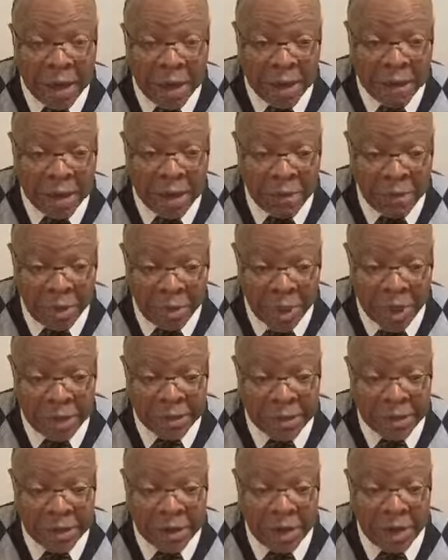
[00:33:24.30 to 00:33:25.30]
is
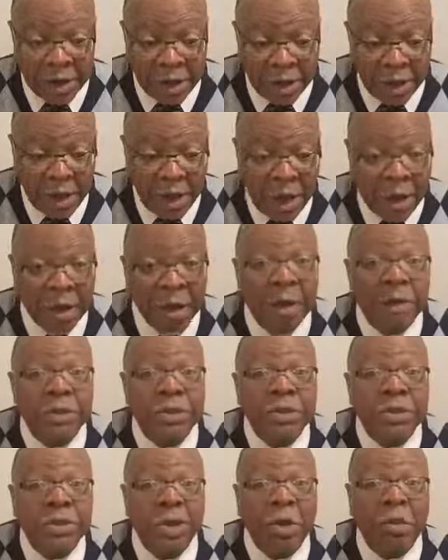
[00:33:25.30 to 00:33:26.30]
oppression occurring on
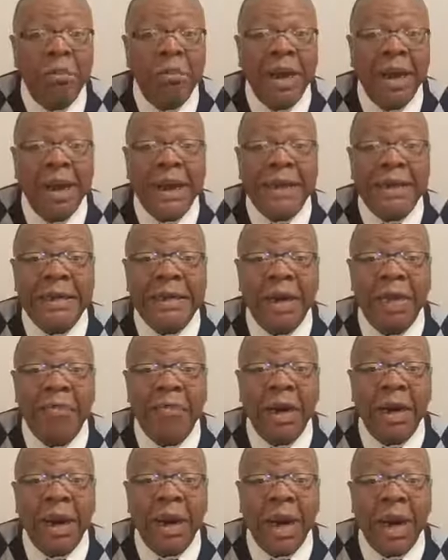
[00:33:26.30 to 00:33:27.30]
so many
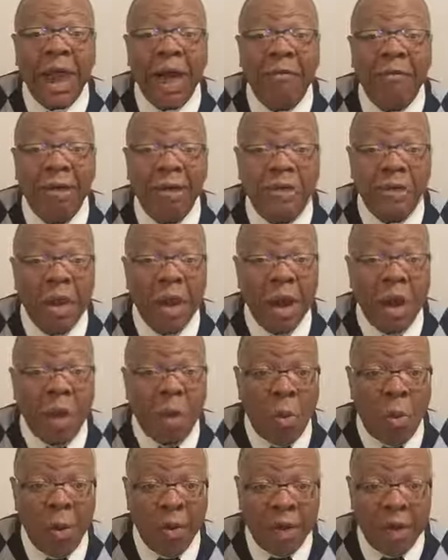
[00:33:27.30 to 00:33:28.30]
different levels
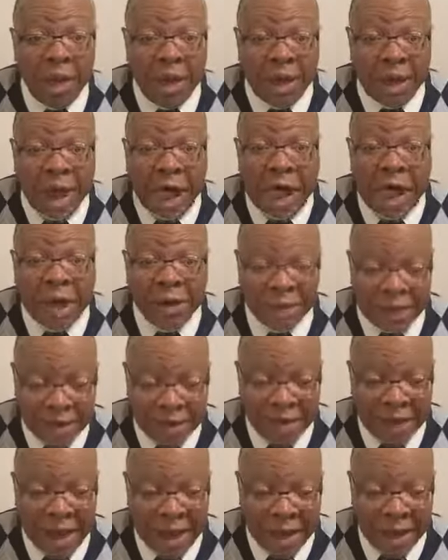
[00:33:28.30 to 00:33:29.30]
within our
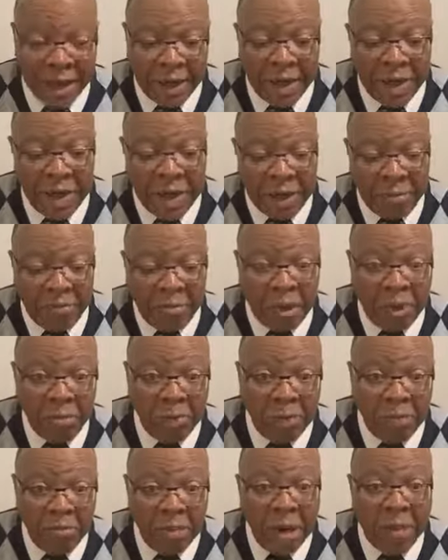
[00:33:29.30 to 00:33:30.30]
society. But
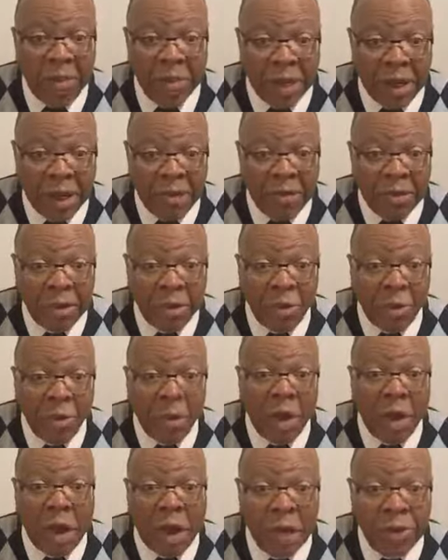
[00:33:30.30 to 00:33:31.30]
remember that even the
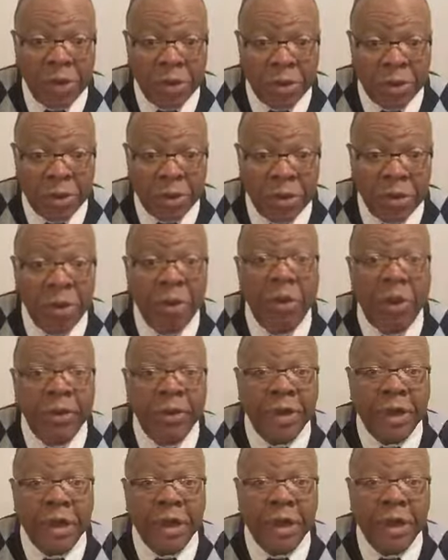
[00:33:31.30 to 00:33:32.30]
ones who are doing
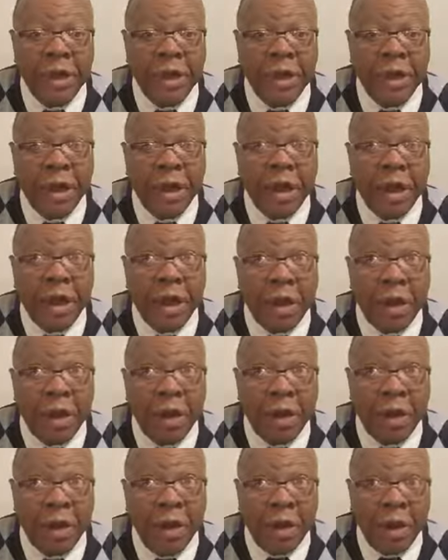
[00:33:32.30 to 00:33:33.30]
the
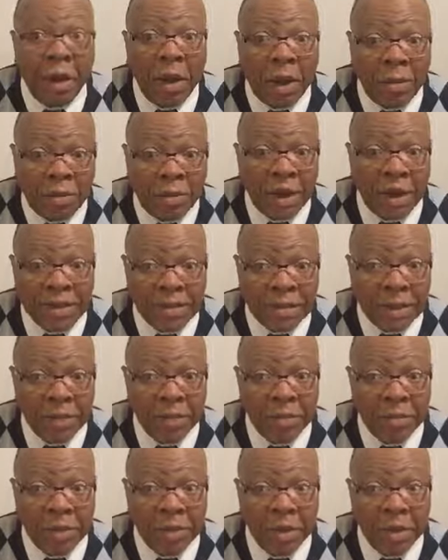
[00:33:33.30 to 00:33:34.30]
oppressing,
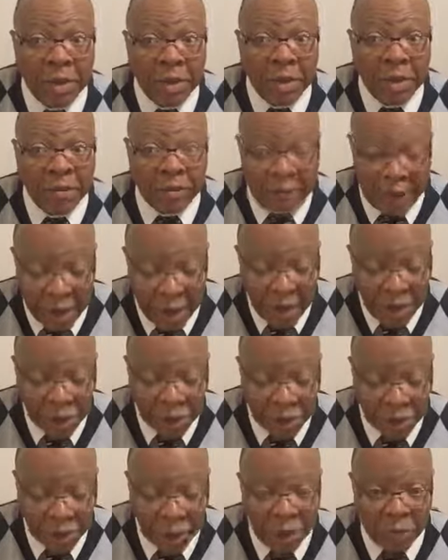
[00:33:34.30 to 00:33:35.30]
they
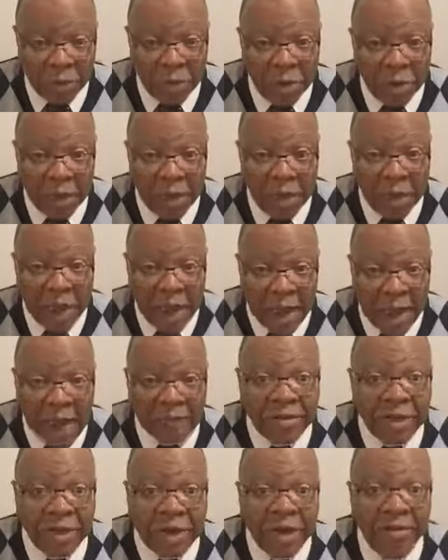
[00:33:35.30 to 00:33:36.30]
also have
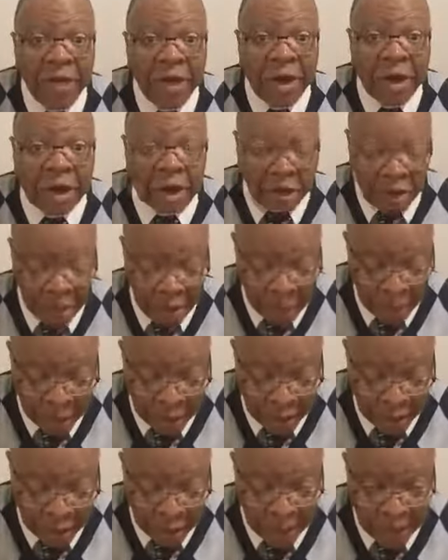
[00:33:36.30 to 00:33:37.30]
to give an honor,
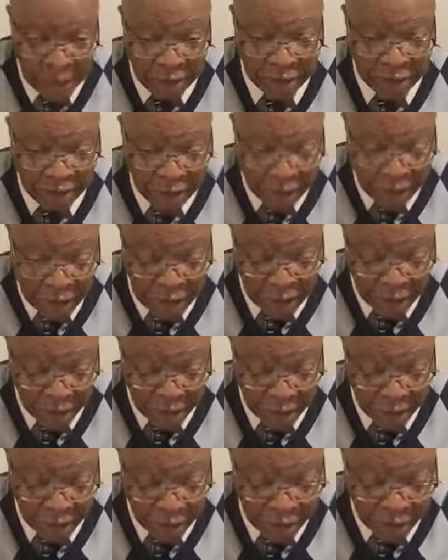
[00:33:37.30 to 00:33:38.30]
give an account
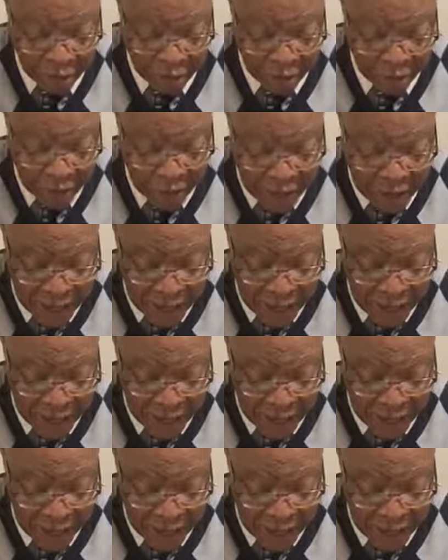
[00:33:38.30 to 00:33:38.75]
of their